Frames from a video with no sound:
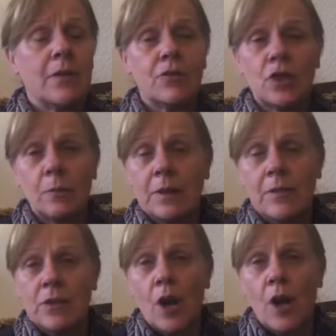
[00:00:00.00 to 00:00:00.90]
If a ship
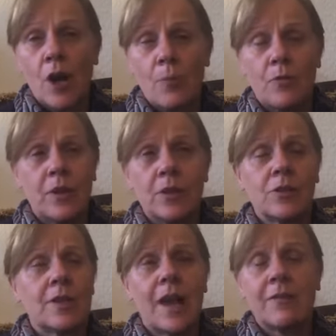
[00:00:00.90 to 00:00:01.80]
leaves a harbour and it
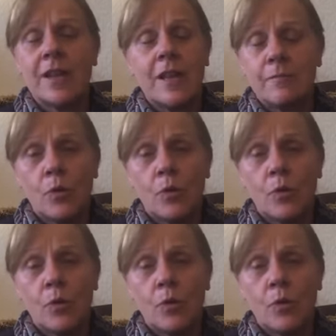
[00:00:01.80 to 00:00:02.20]
doesn't have an end